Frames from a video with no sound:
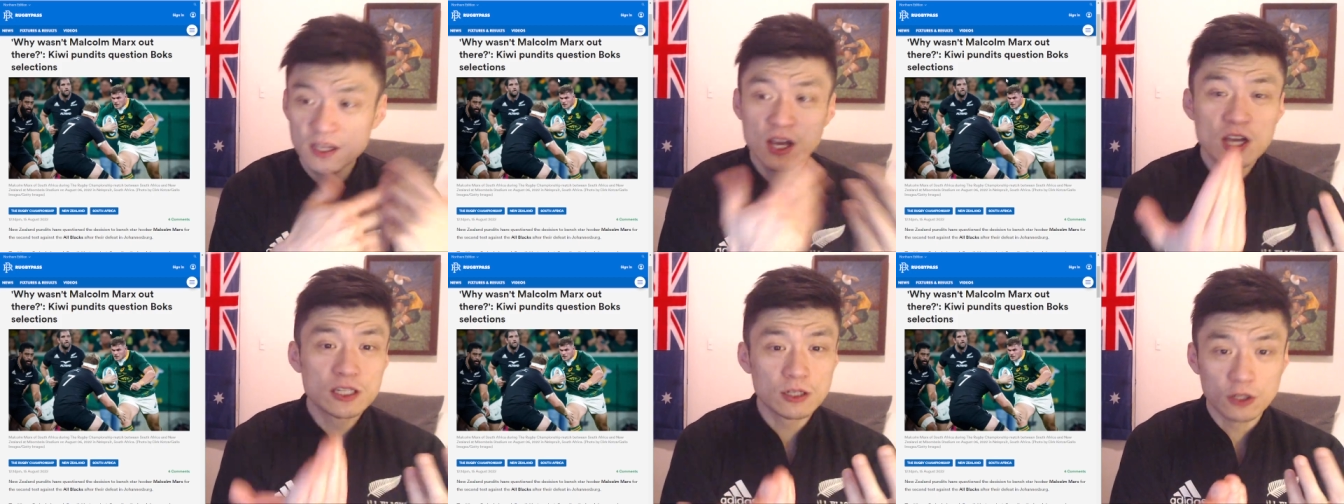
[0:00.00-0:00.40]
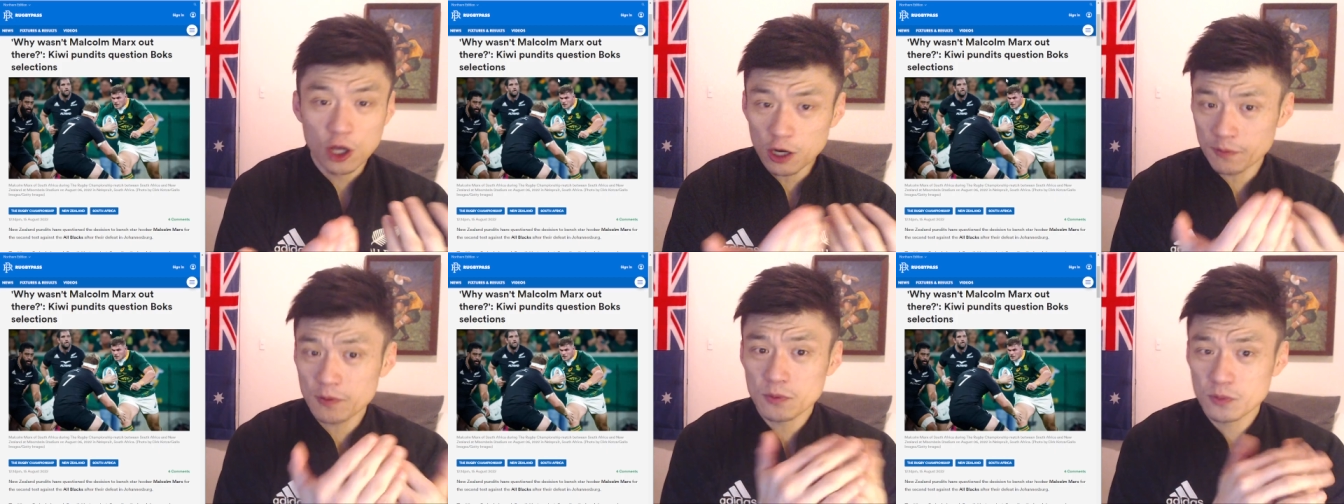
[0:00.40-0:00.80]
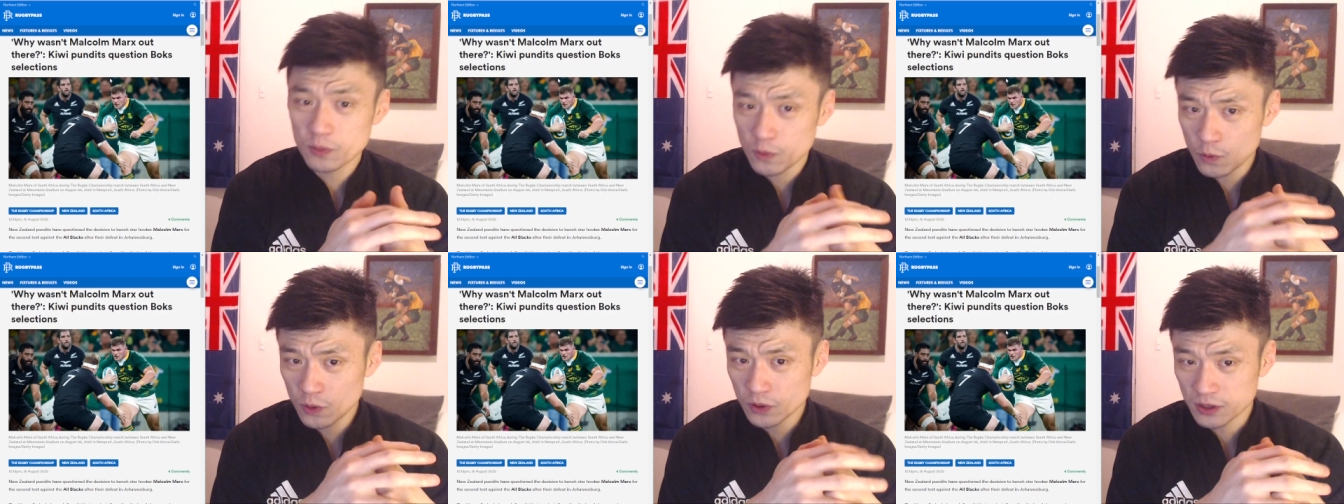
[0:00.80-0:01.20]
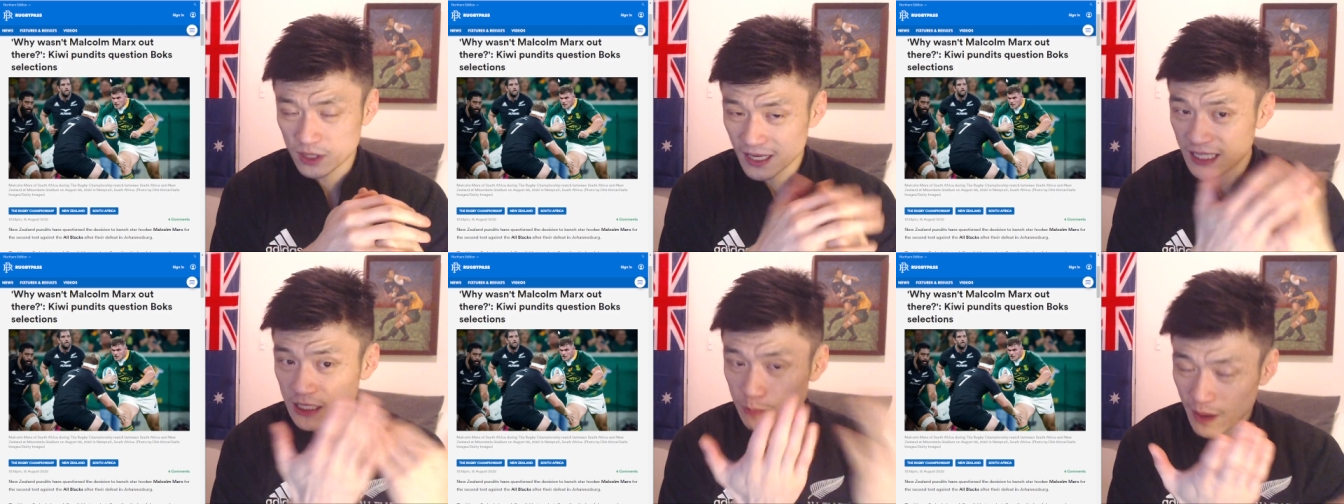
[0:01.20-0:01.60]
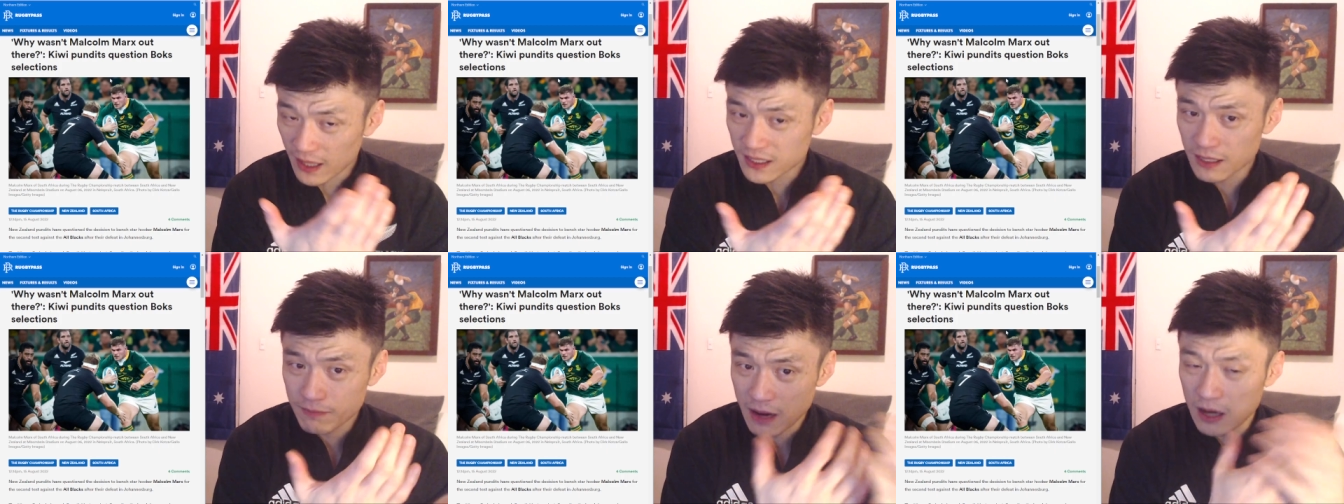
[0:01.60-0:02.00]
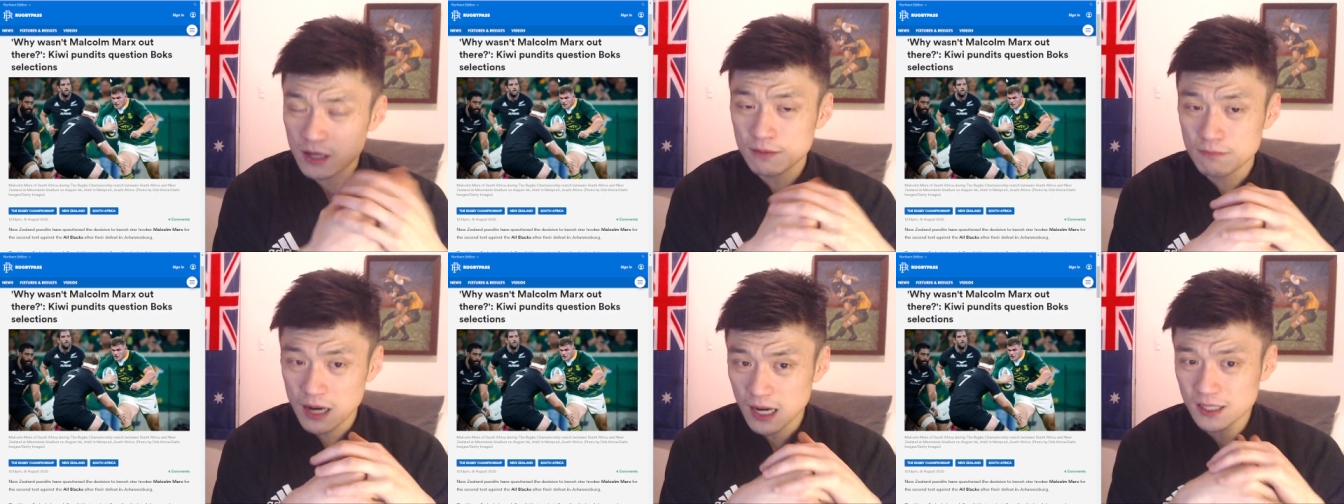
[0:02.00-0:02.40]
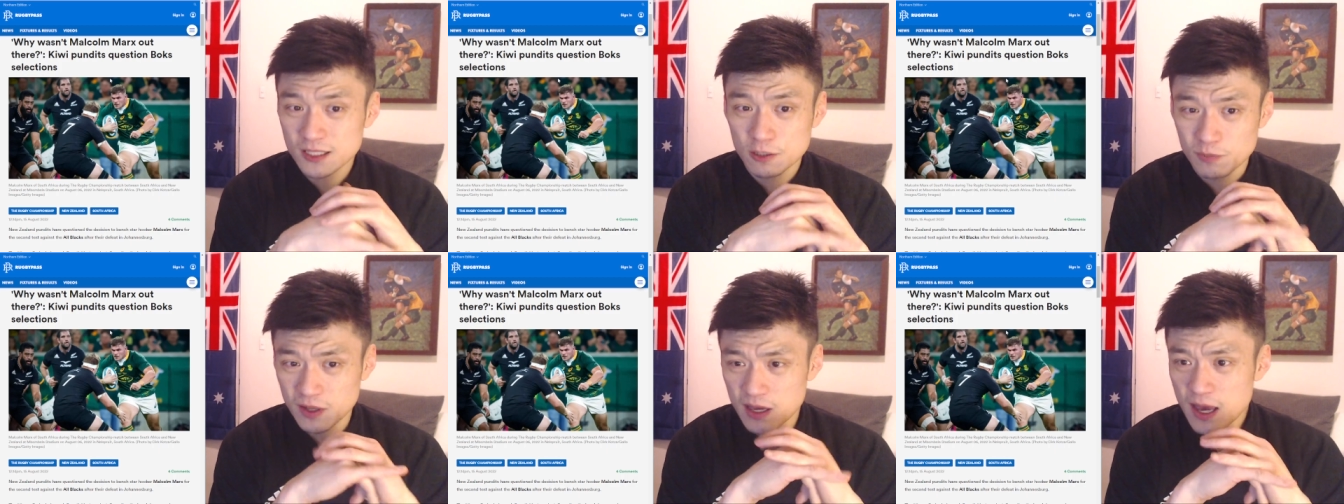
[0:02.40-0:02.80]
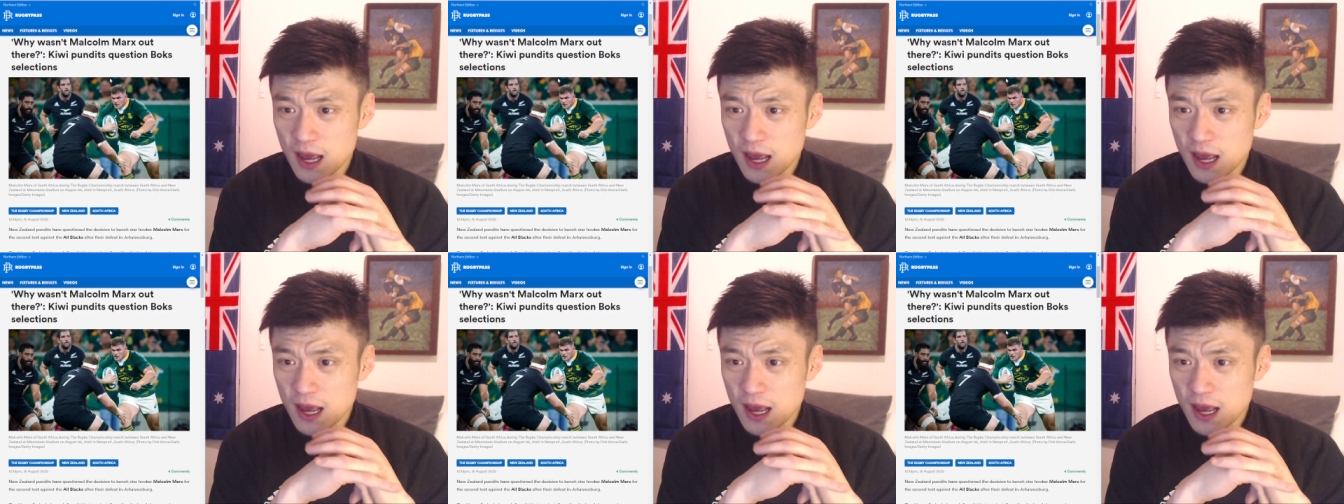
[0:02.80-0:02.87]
So a lot of people was expecting Malcolm Marx to be